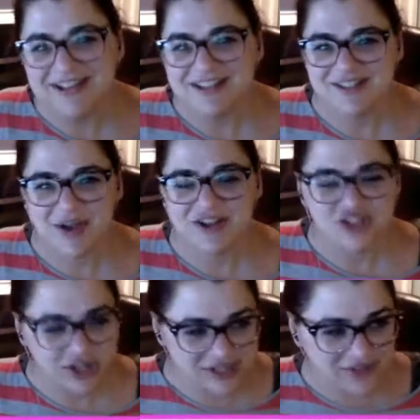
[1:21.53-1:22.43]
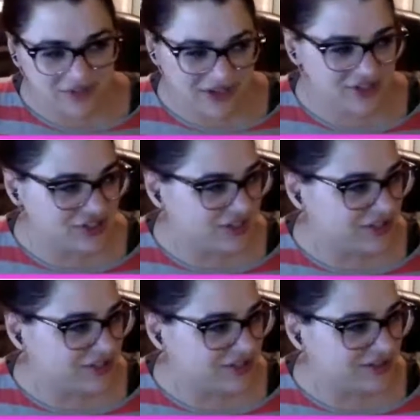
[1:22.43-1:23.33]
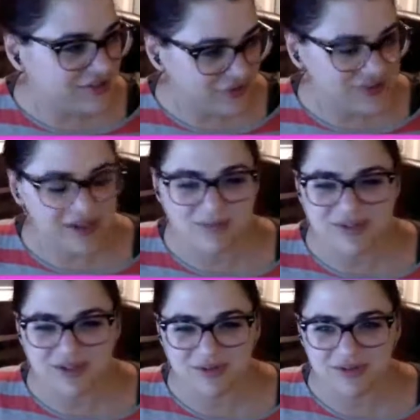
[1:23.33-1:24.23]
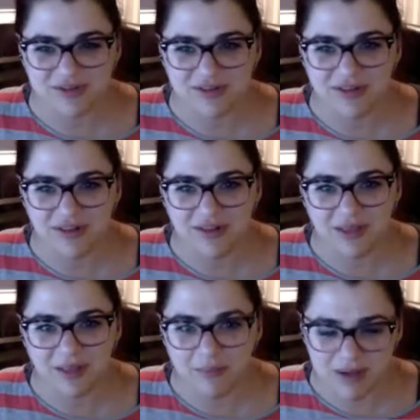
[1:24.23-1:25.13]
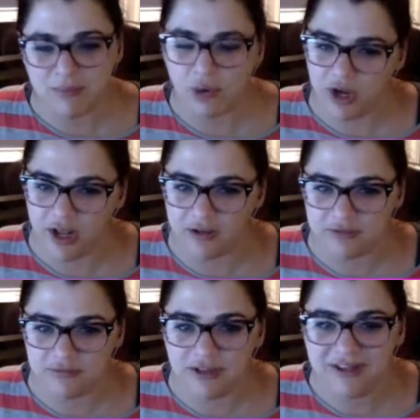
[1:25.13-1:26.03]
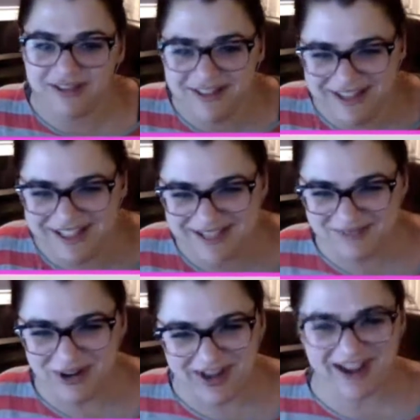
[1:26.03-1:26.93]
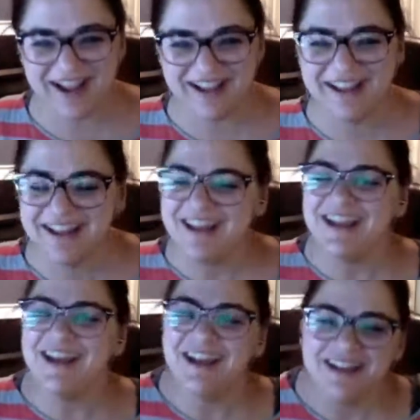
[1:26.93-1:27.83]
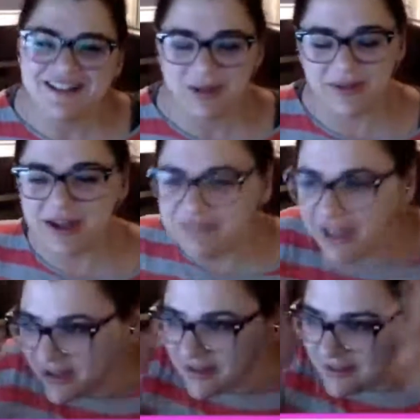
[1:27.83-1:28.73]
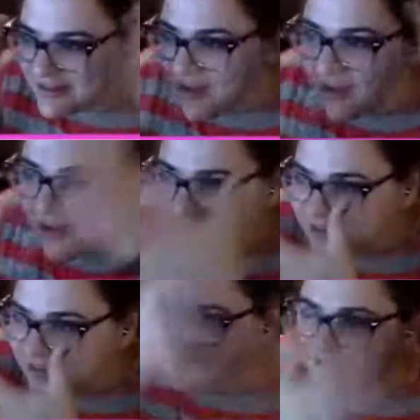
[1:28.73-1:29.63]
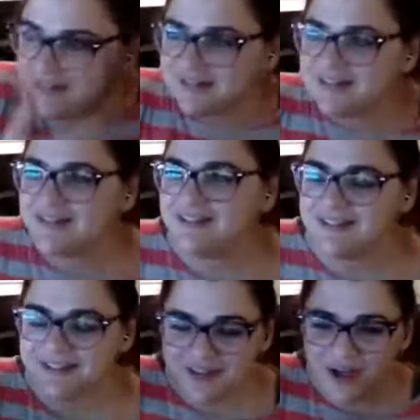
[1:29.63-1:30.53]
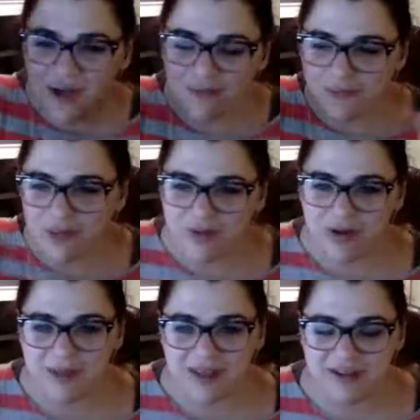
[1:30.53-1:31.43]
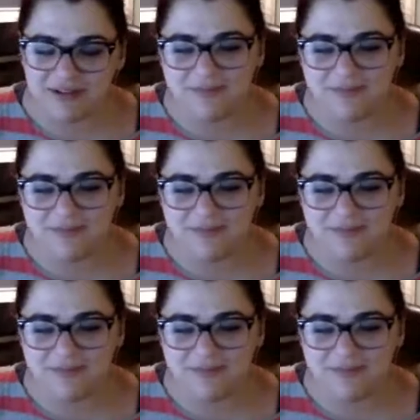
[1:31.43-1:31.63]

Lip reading: So I just finished the first episode like mid-morning this morning. So I'm kind of like all rolling around in my head.